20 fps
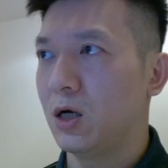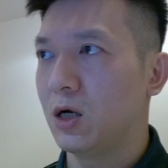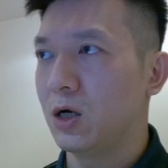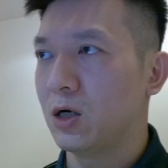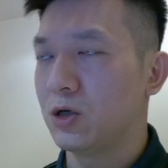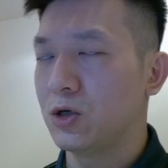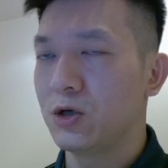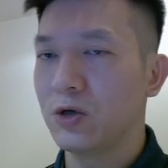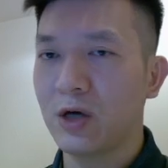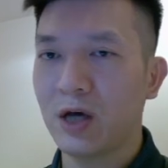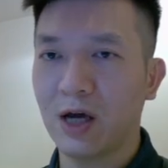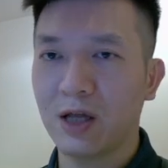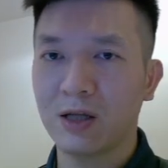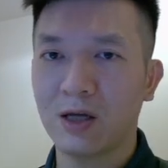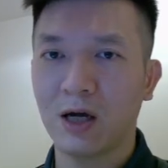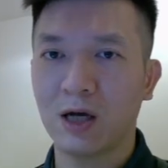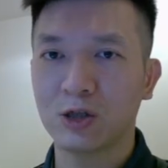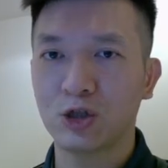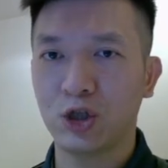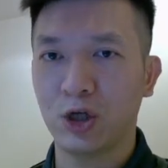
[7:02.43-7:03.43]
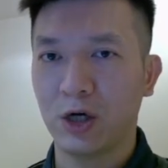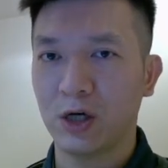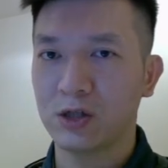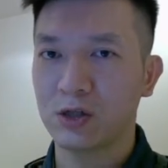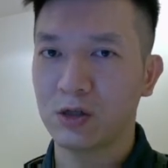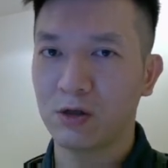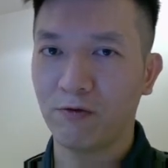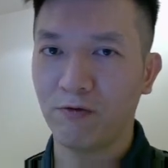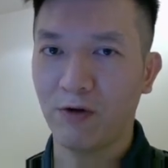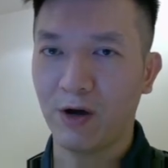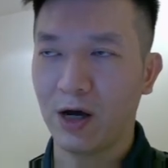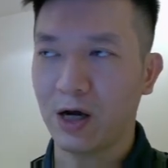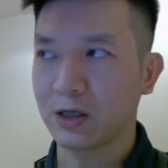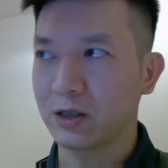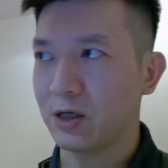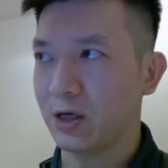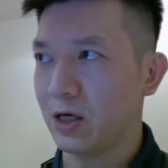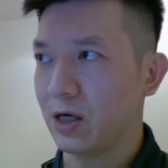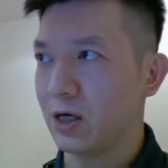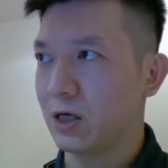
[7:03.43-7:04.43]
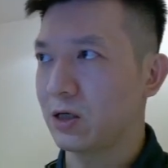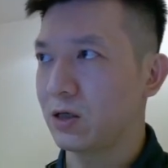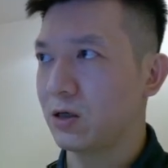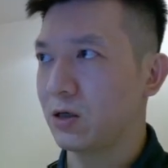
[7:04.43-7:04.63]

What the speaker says: you cannot change the fact that